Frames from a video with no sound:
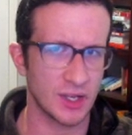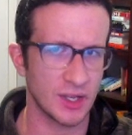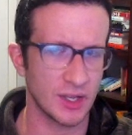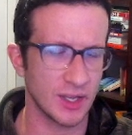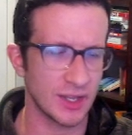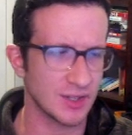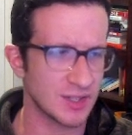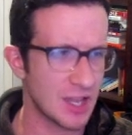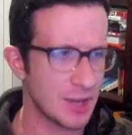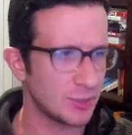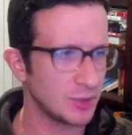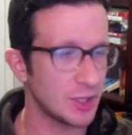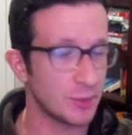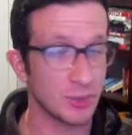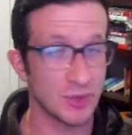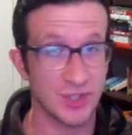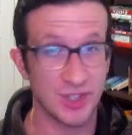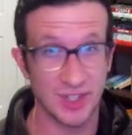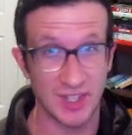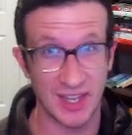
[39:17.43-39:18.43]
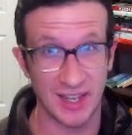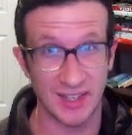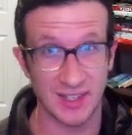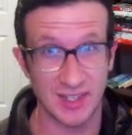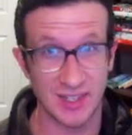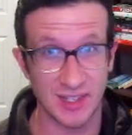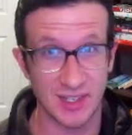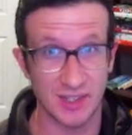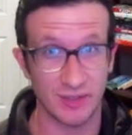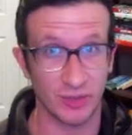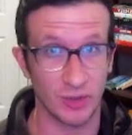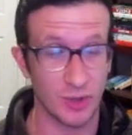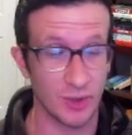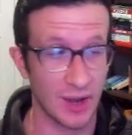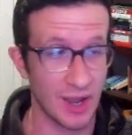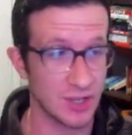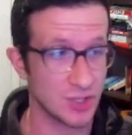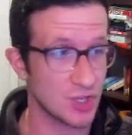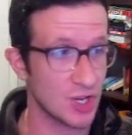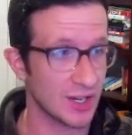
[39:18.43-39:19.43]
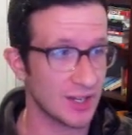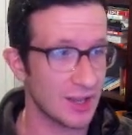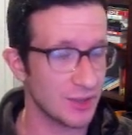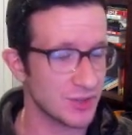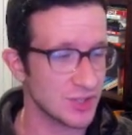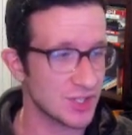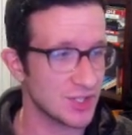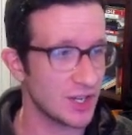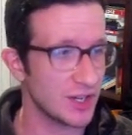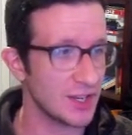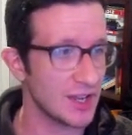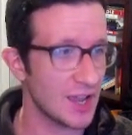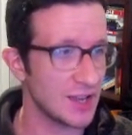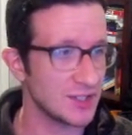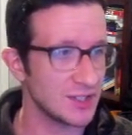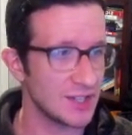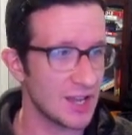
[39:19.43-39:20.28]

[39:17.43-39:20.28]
example number 6 for you guys checking out the study.